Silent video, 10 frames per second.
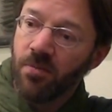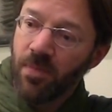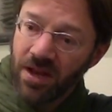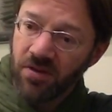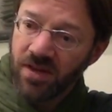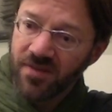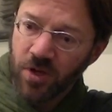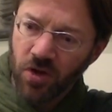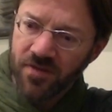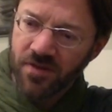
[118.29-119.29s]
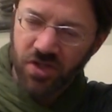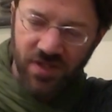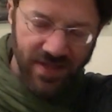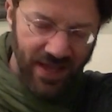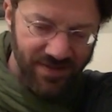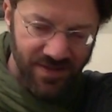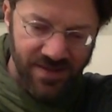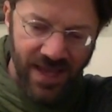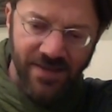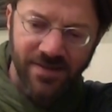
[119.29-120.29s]
melodies, but also just has the
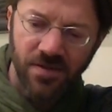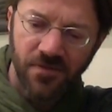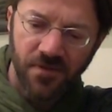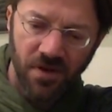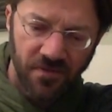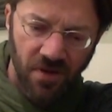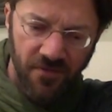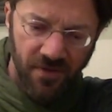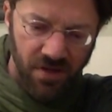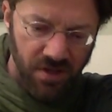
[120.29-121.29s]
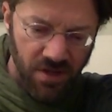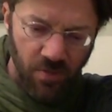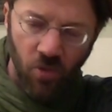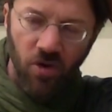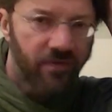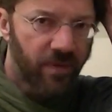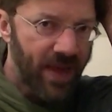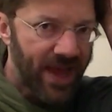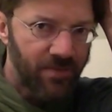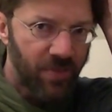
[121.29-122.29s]
sense of more of a band